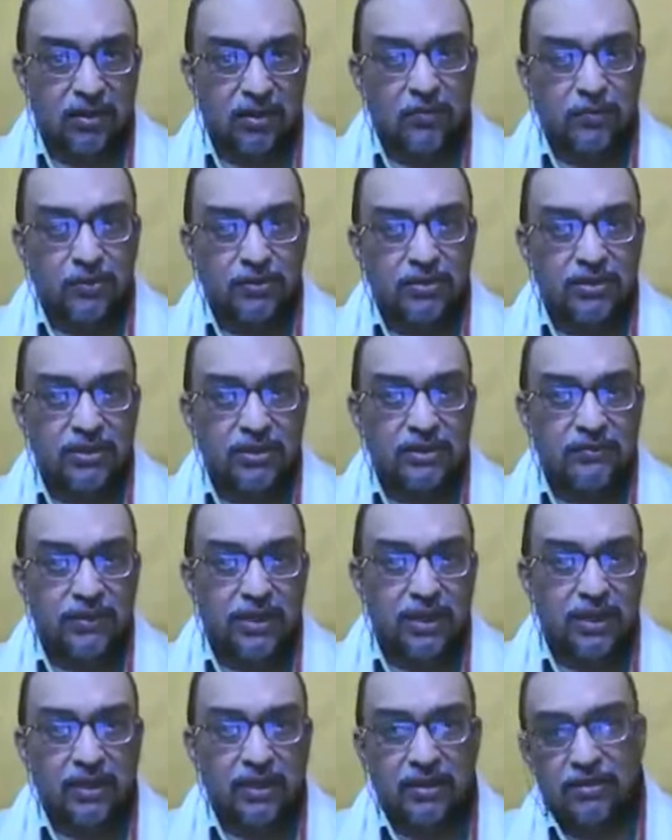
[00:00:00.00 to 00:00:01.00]
Of course,
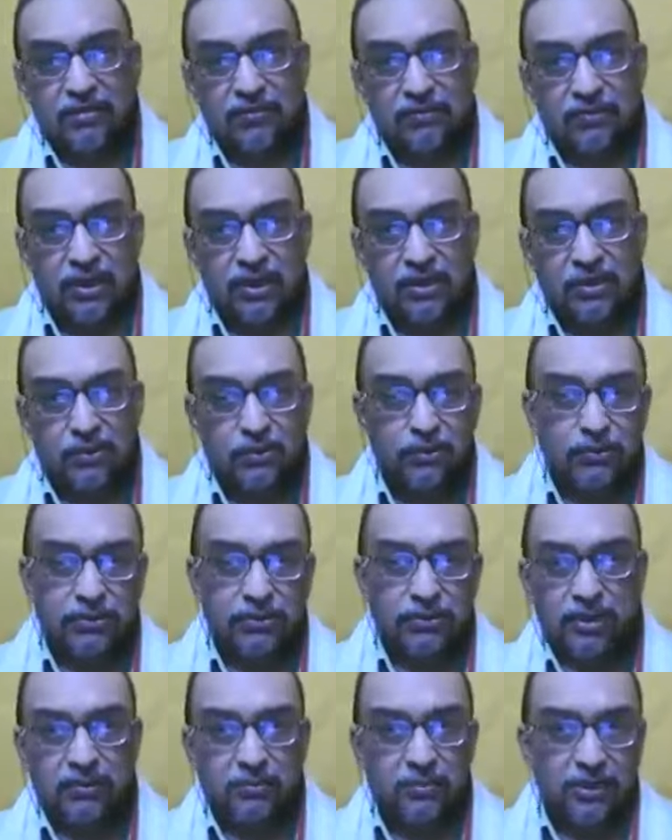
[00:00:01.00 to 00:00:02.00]
these were like 1,
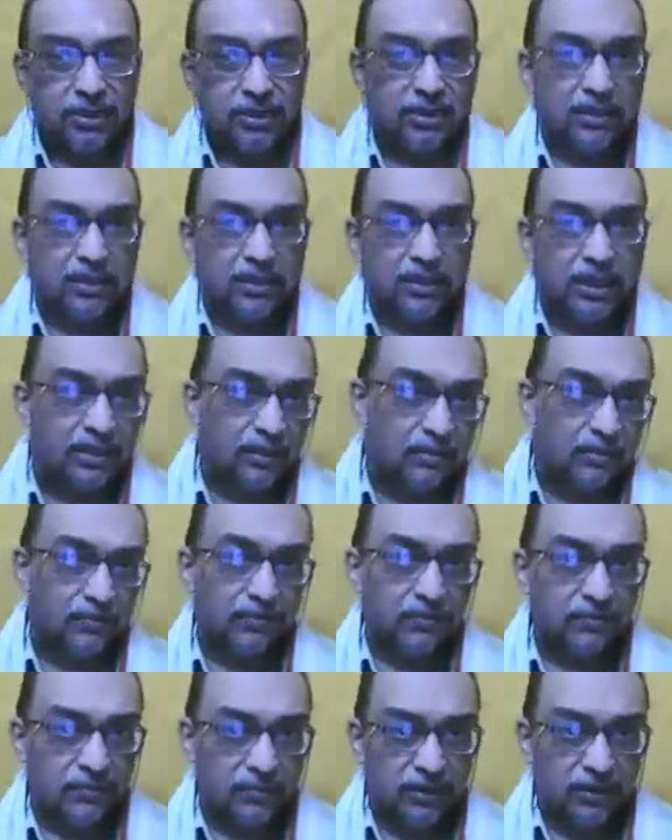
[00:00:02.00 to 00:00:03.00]
2, 3% kind
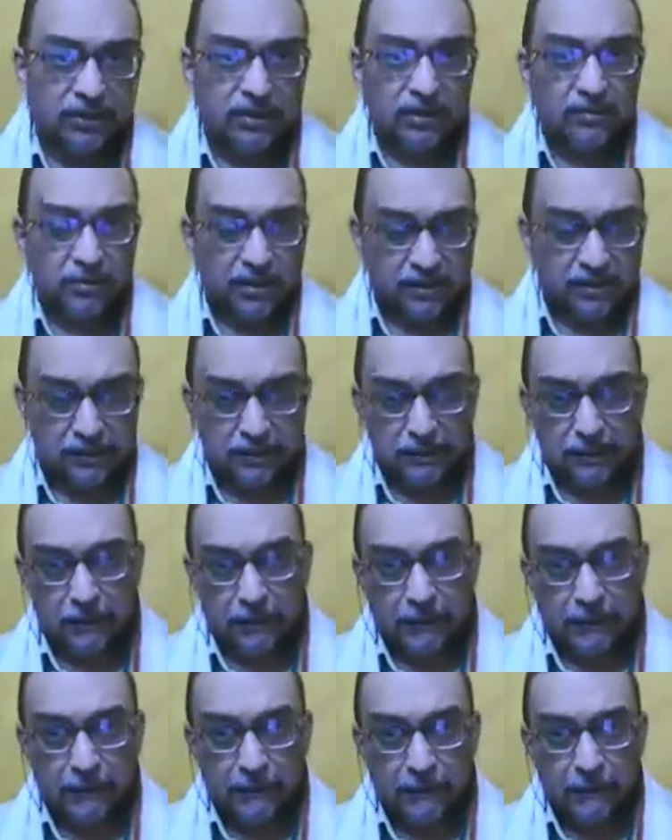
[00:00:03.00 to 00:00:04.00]
of increments.